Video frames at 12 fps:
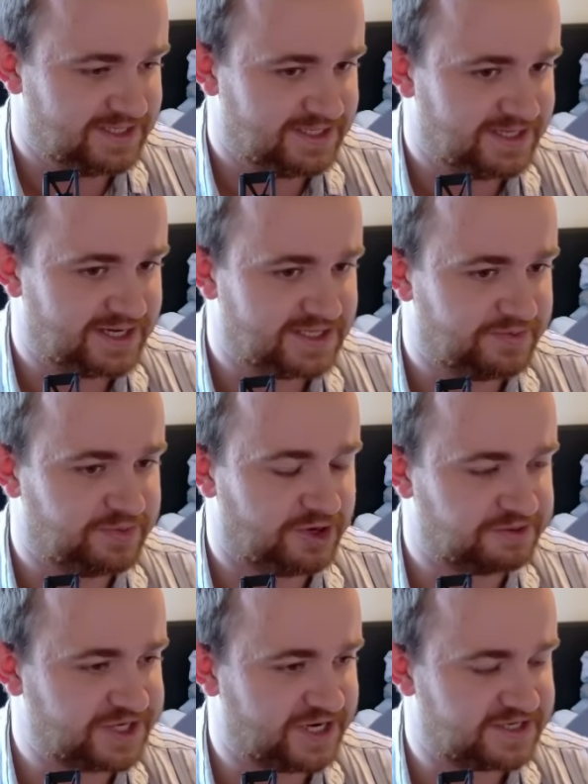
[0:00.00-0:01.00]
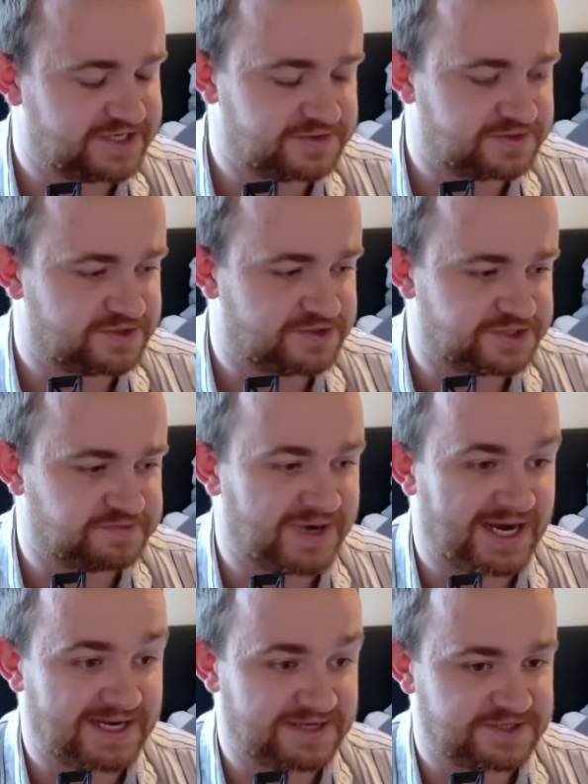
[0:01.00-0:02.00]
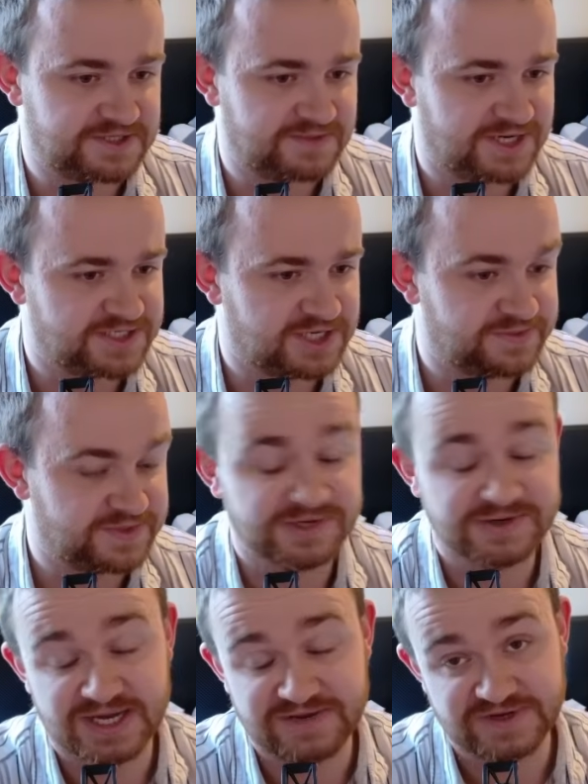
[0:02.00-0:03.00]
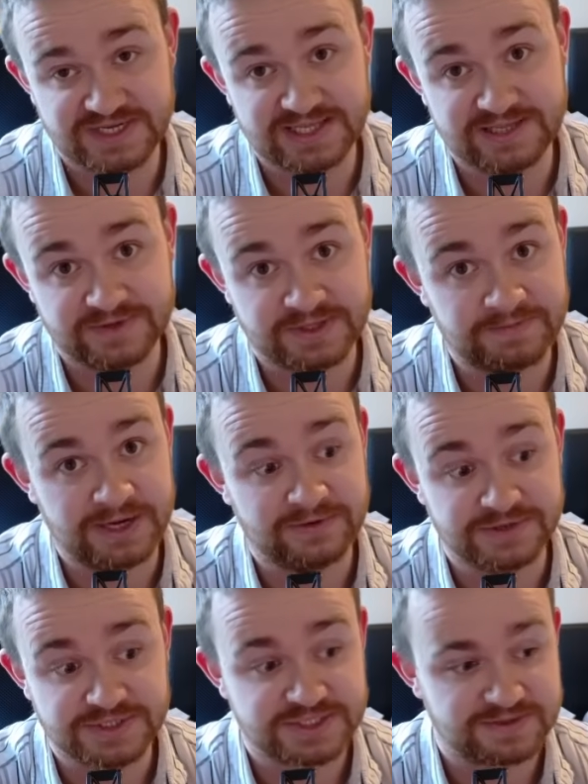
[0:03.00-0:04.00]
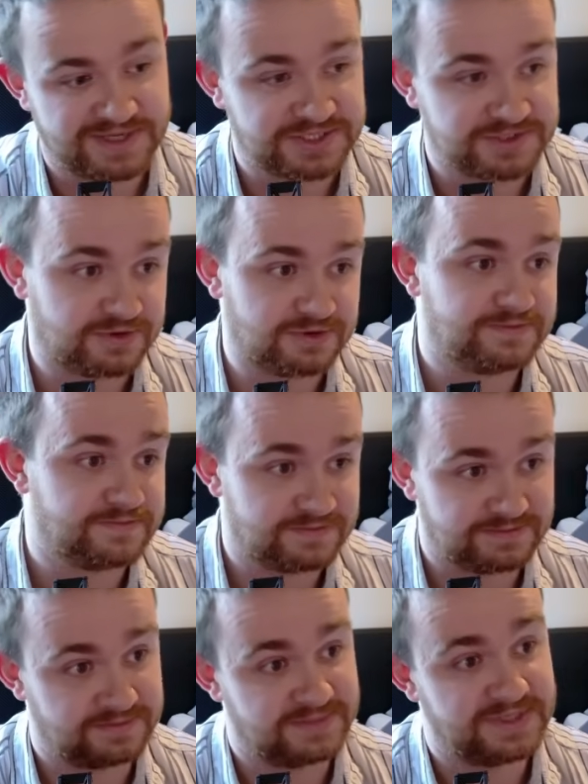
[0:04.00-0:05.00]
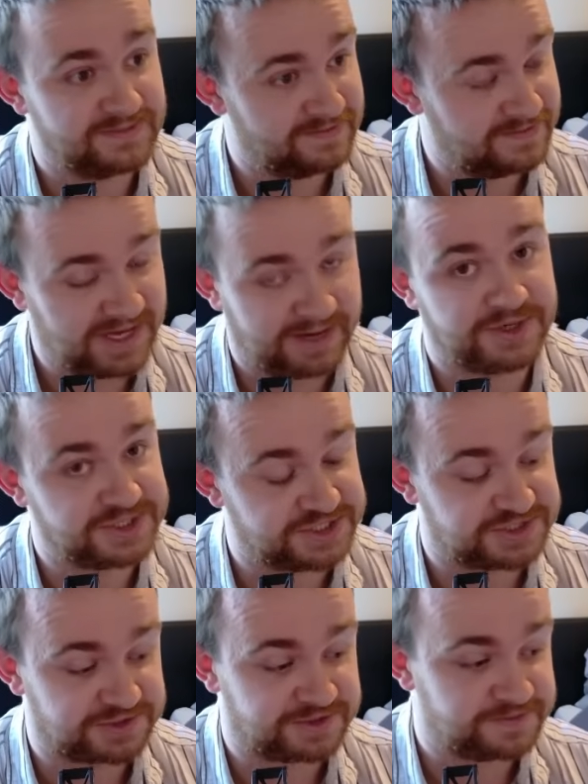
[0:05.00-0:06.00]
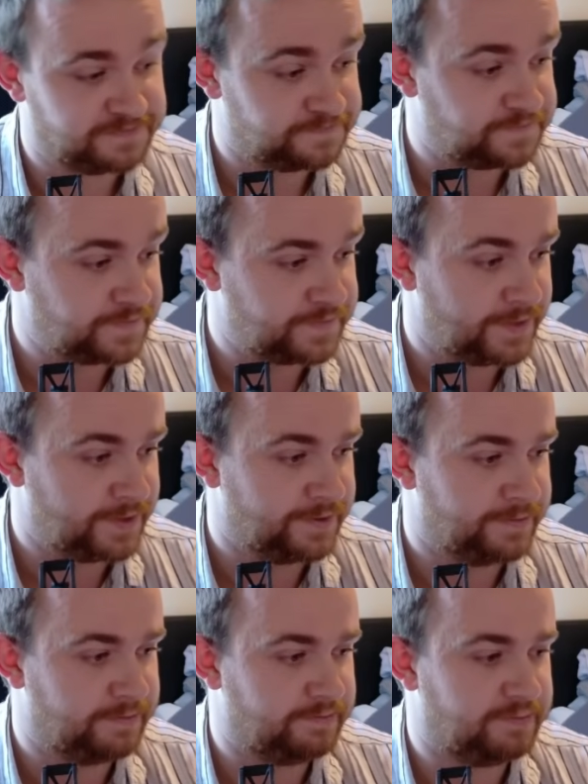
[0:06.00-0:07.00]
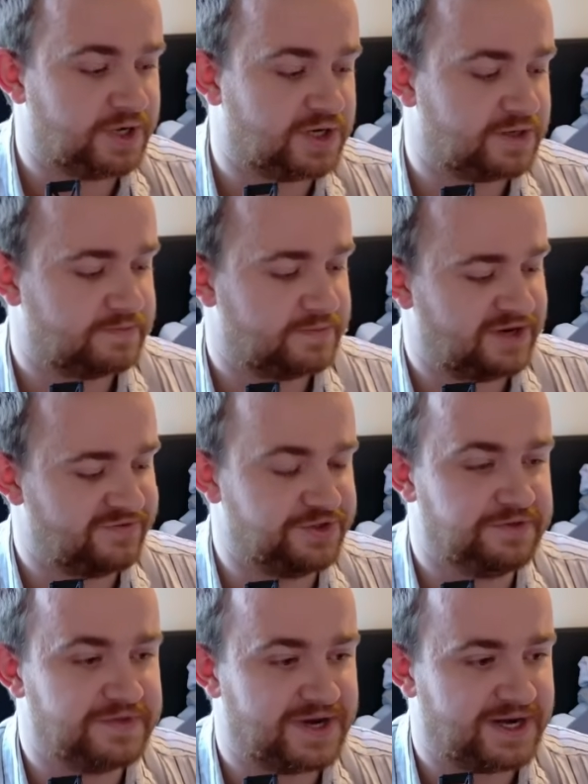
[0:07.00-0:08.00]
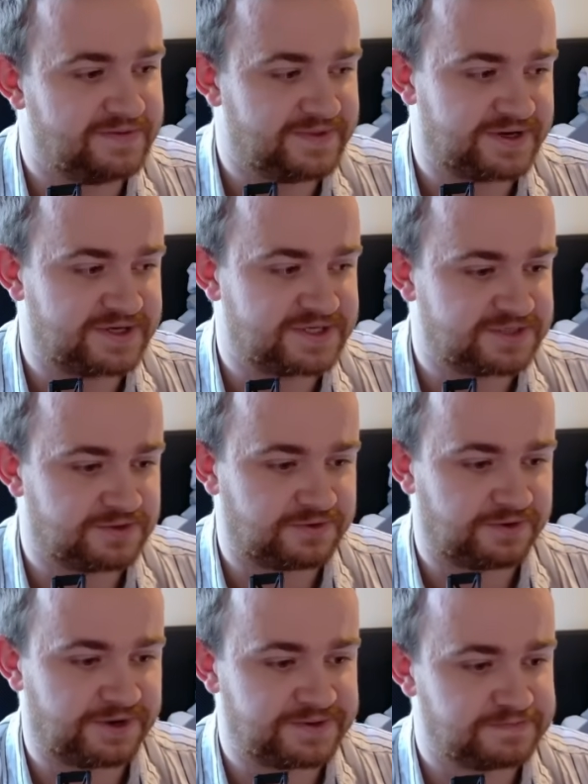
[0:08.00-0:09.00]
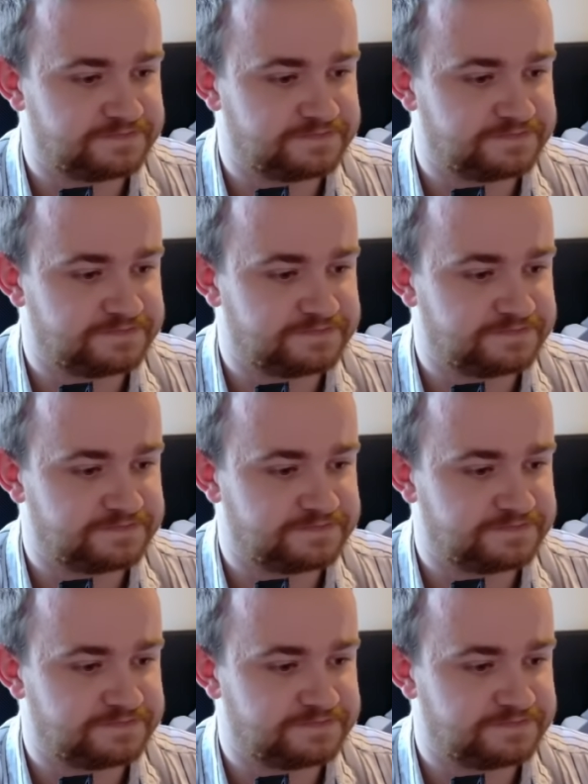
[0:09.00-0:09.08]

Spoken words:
Yeah, and the pop Shanks is also just bad in this matchup. It's okay for dealing with the boas later on. That much is true. But other than that, no, it's not great.